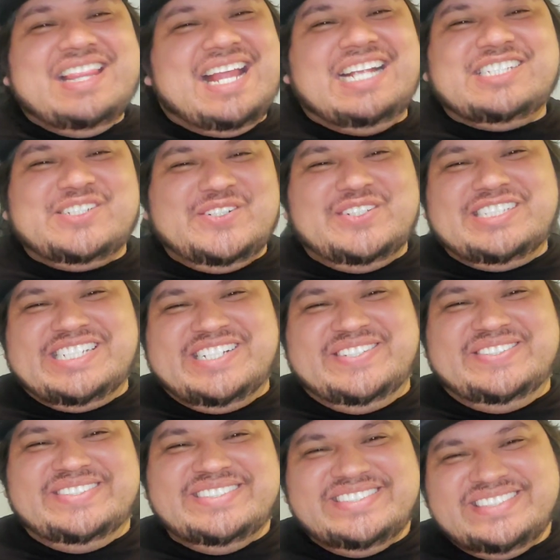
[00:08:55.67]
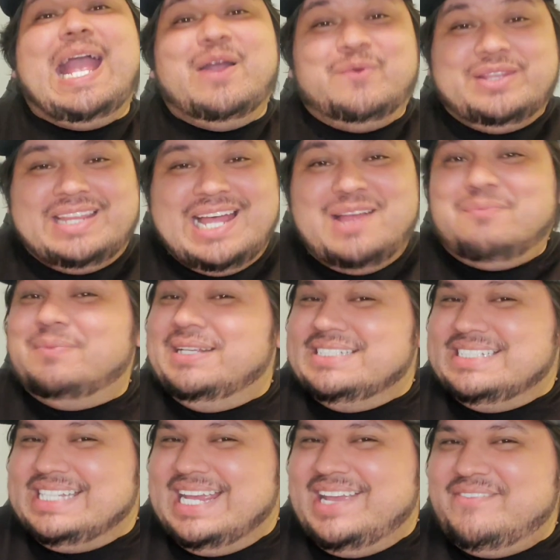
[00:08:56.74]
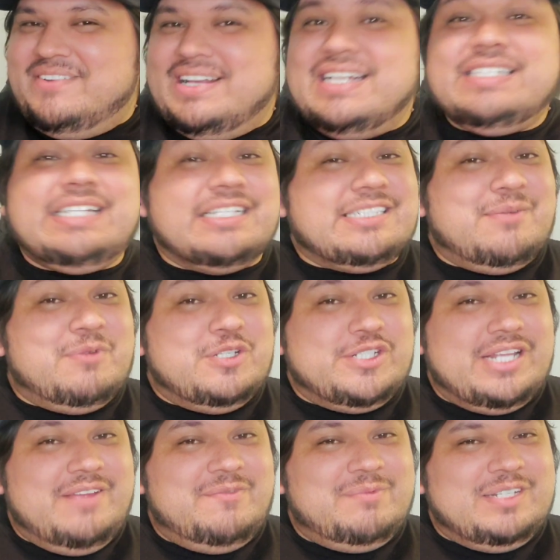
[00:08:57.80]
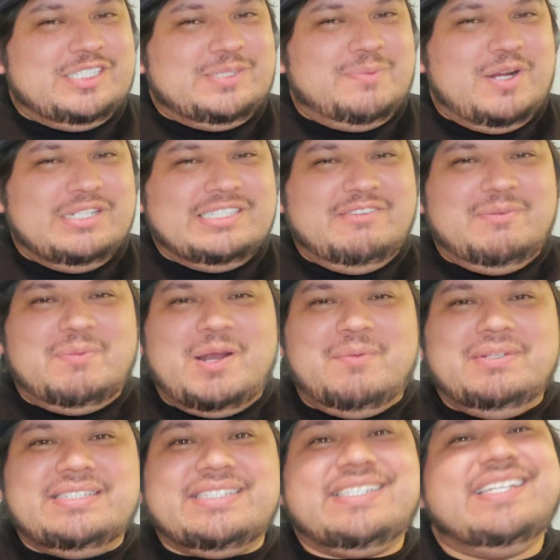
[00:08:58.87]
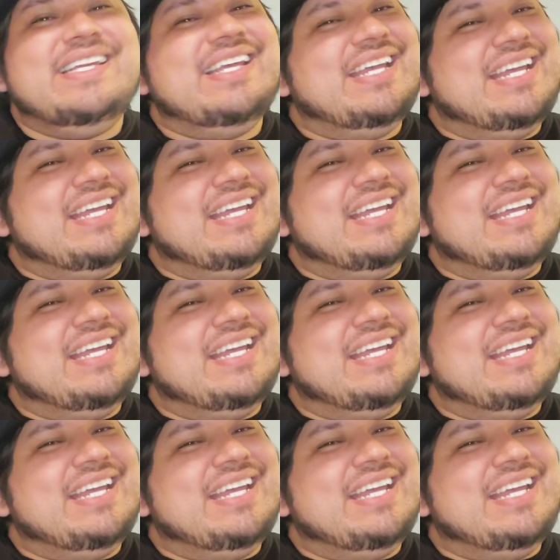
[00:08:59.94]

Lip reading: That's cool too. And with that, be safe. Tell someone you love them, because tomorrow's never promised.